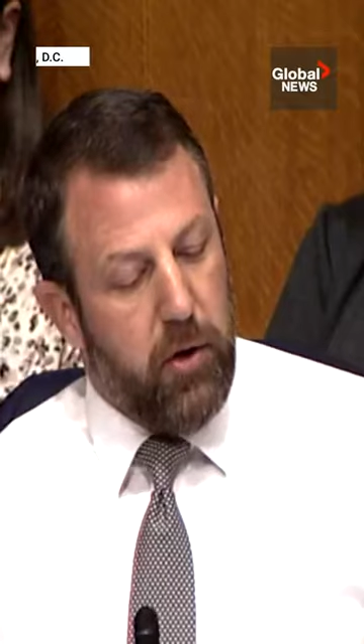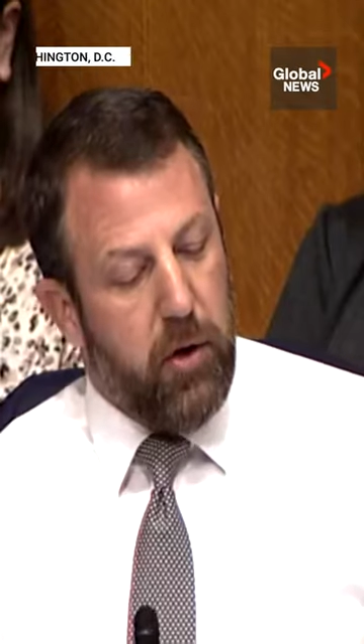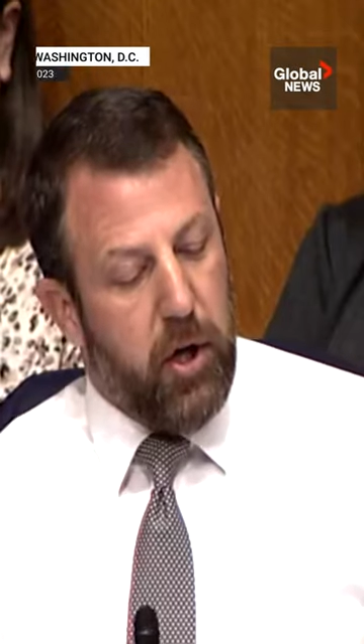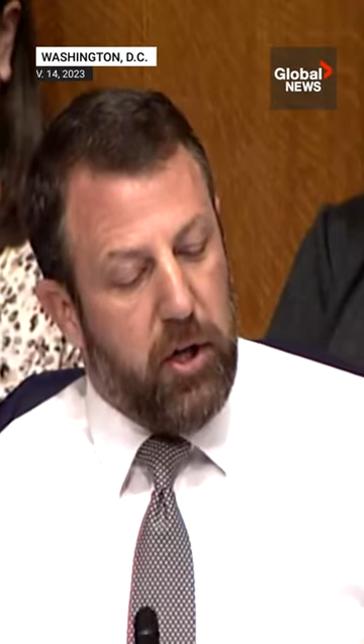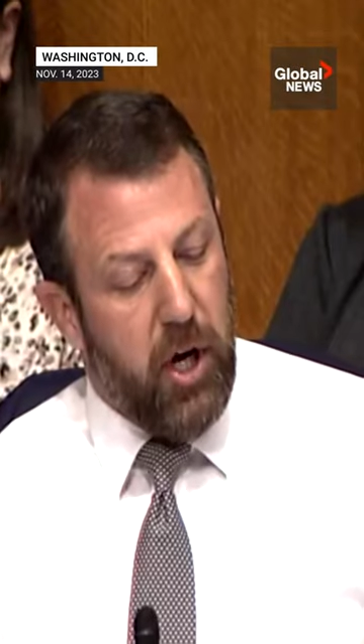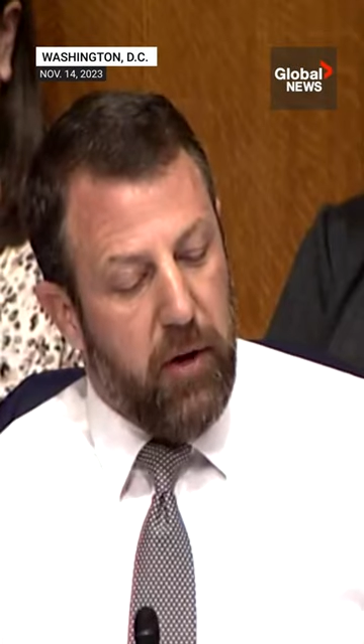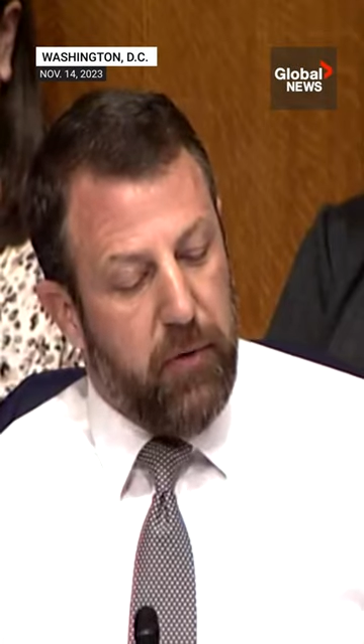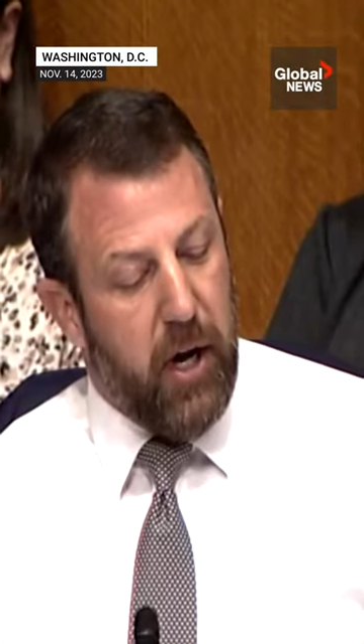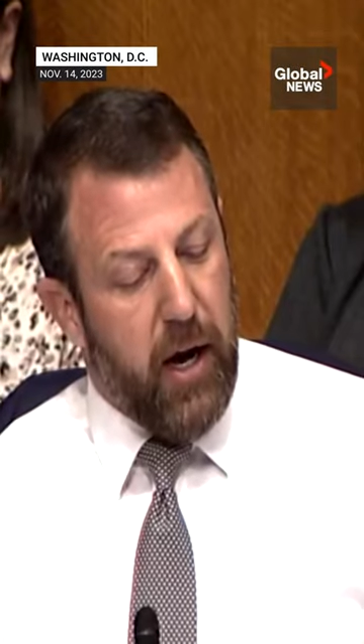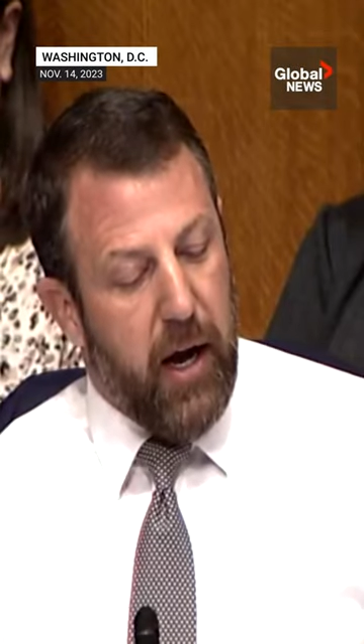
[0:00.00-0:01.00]
the tough
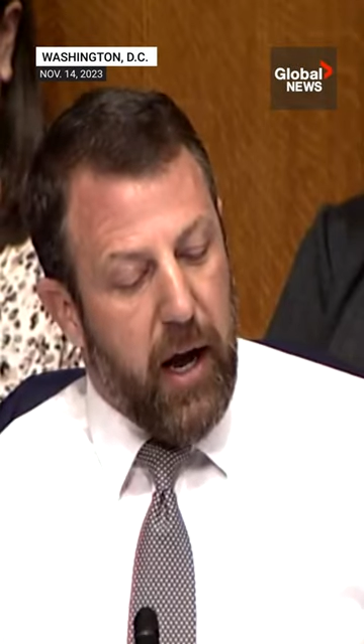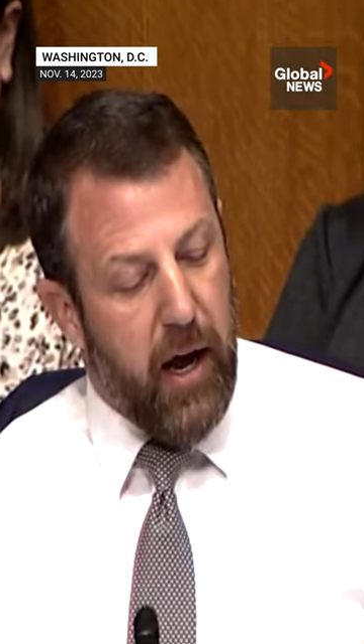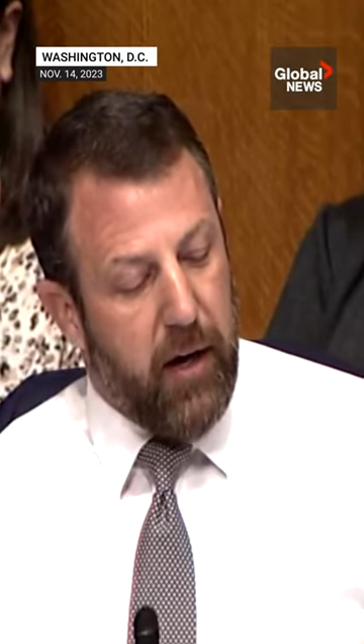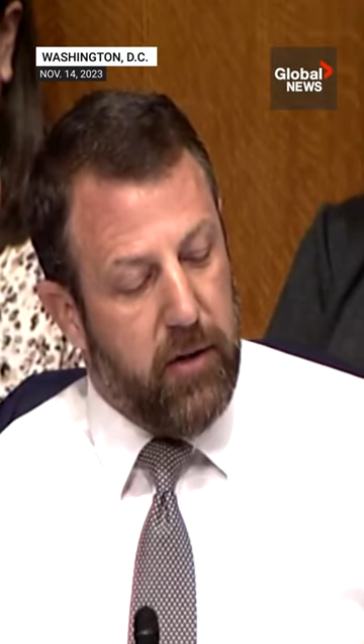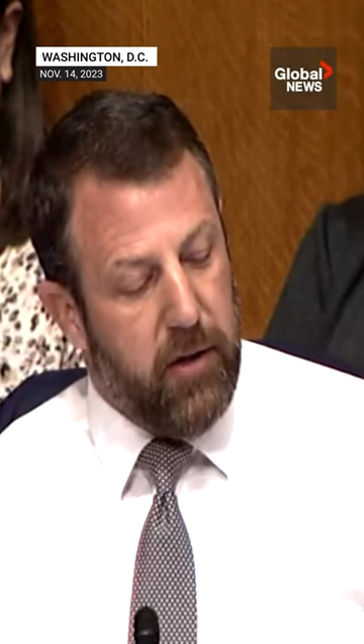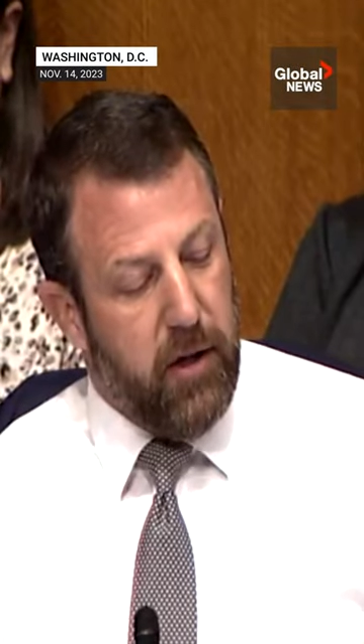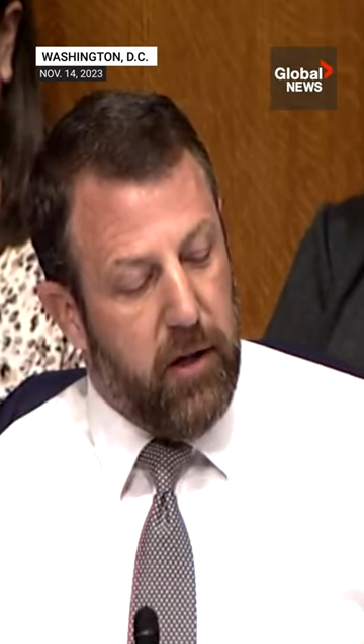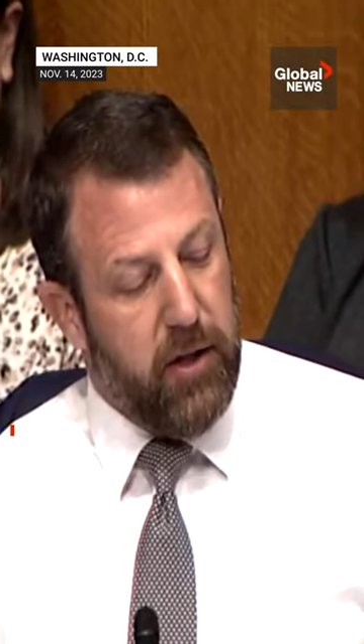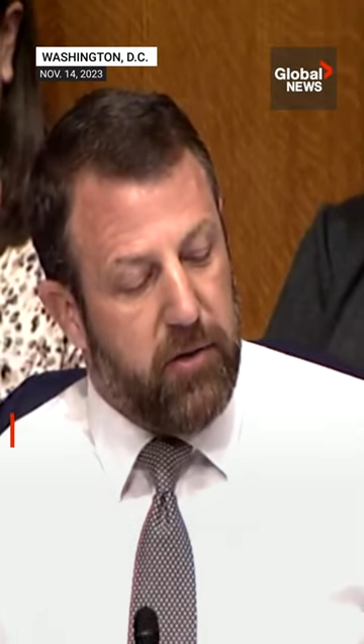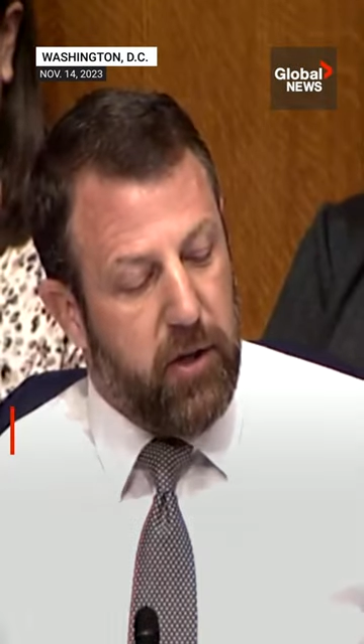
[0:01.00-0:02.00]
guy act in
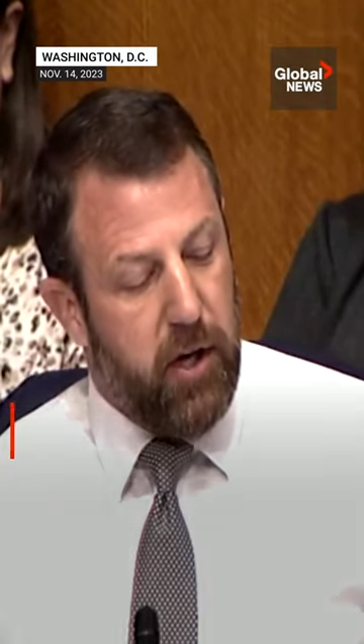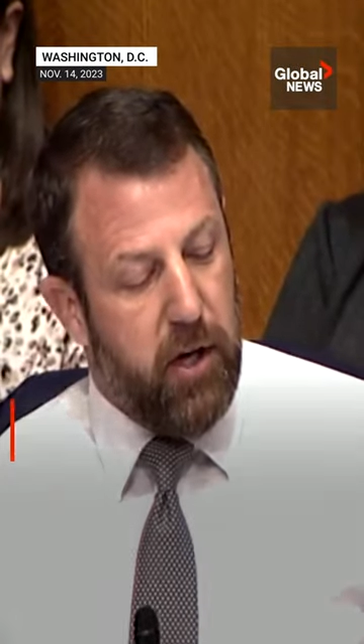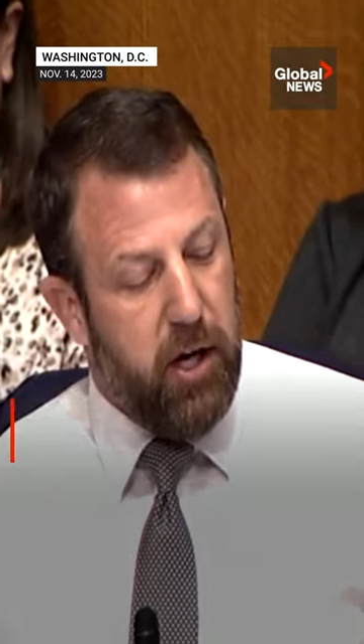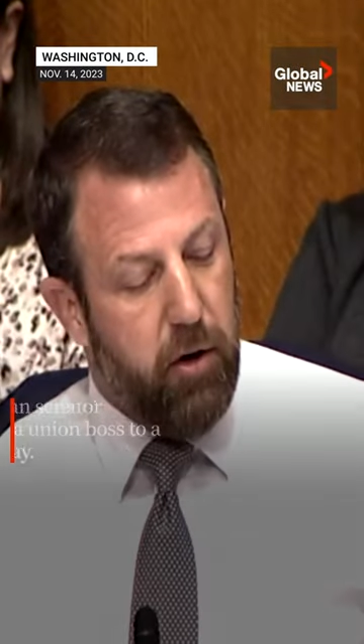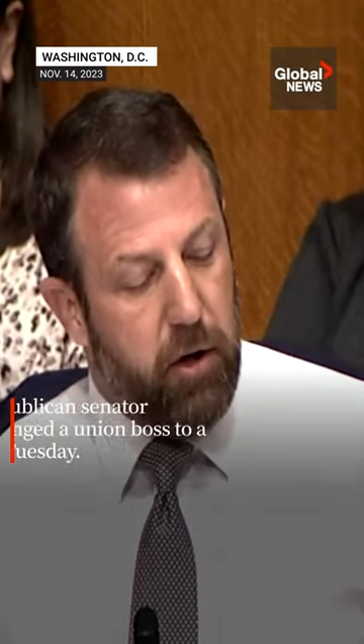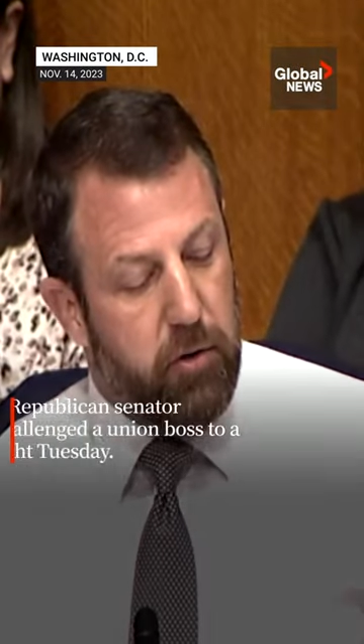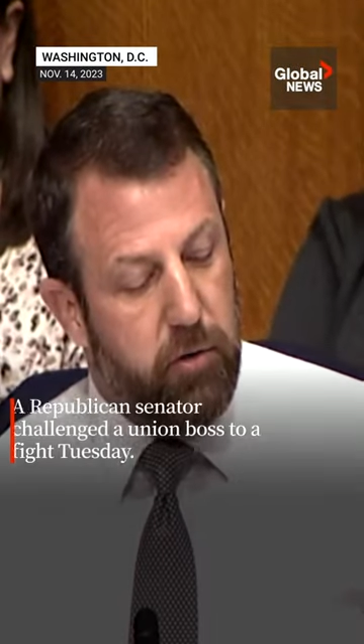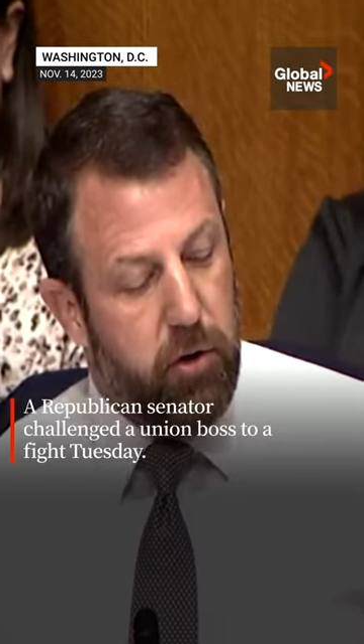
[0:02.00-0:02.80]
these Senate hearings.